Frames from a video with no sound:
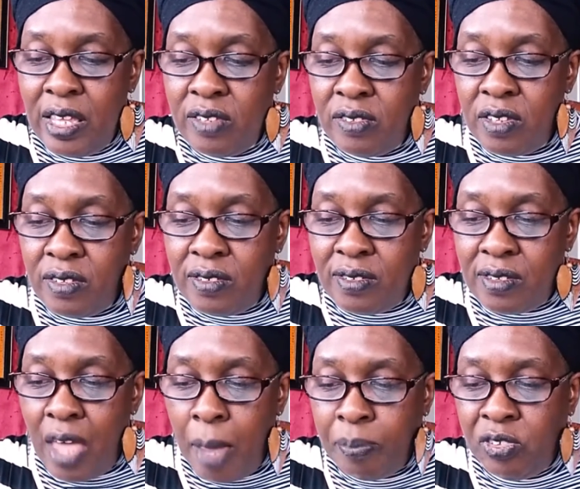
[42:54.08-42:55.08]
His
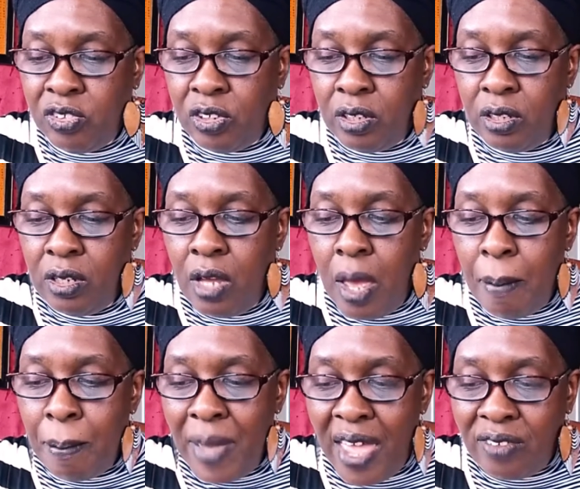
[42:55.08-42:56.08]
deception
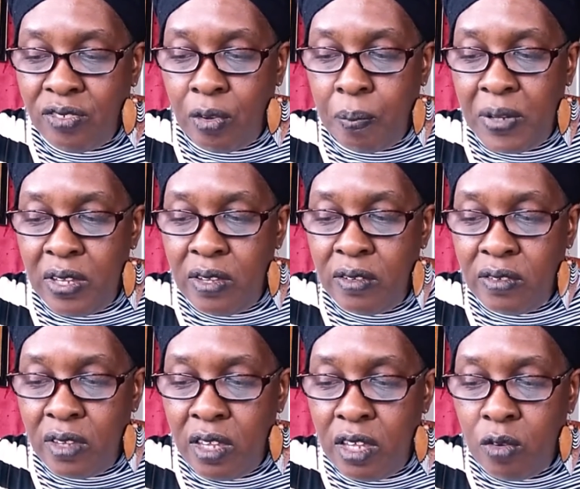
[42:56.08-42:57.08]

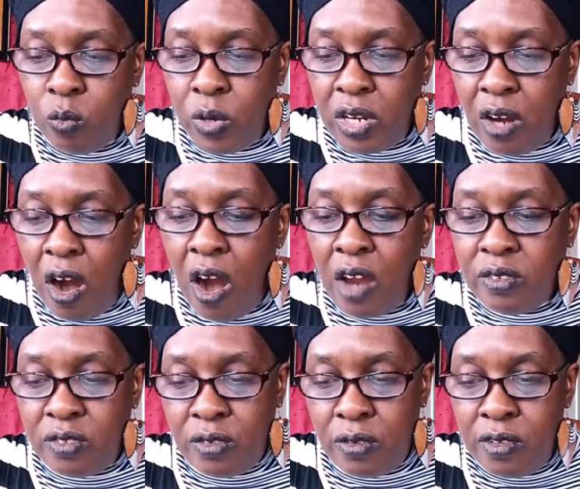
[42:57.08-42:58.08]
masterpiece in
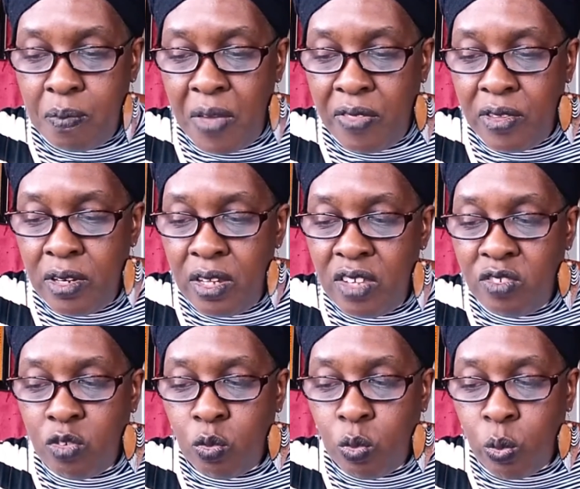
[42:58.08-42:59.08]
regards to this method
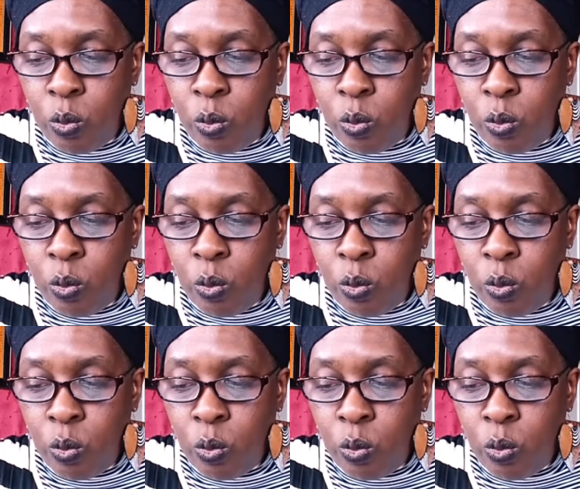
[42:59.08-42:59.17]
is to